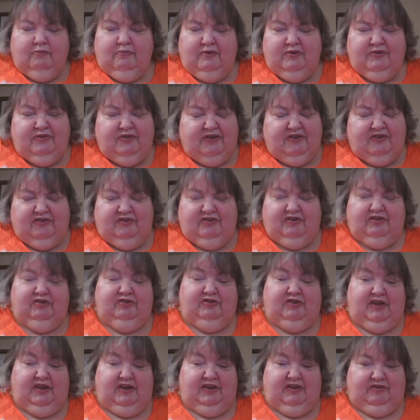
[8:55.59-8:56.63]
But they still
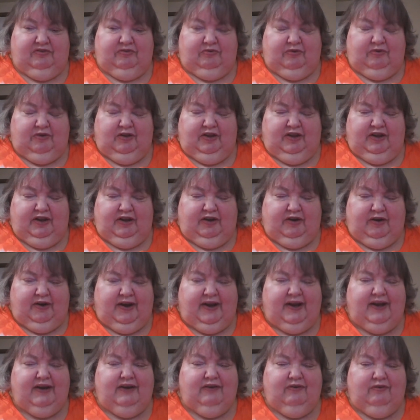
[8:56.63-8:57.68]
taste really
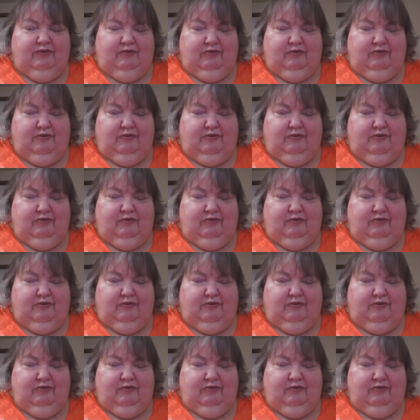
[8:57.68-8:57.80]
great,